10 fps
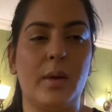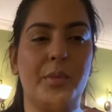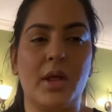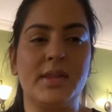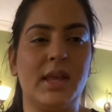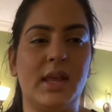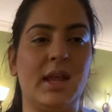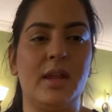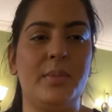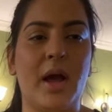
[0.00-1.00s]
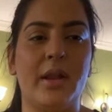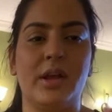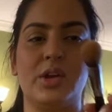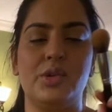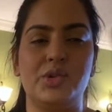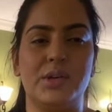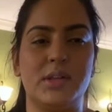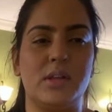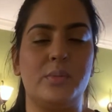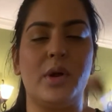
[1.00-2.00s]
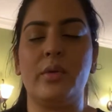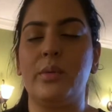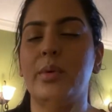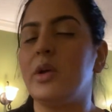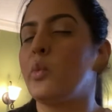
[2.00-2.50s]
not taking any product, just the bronzer brush.